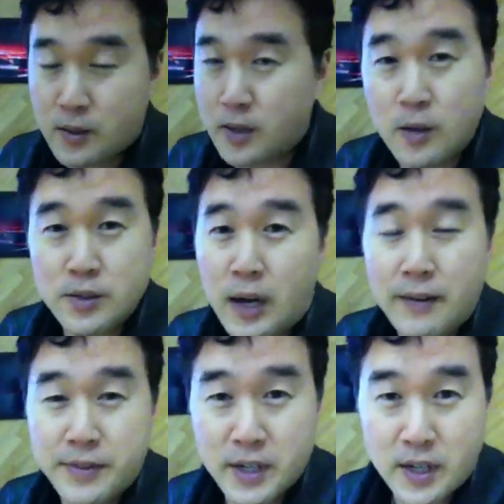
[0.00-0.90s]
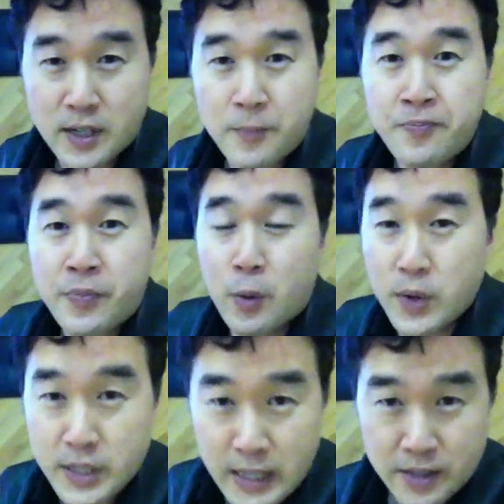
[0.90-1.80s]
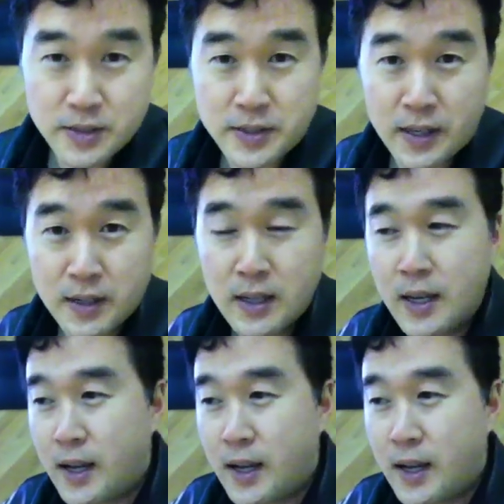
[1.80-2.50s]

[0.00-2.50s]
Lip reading: goes off the hook with another sale,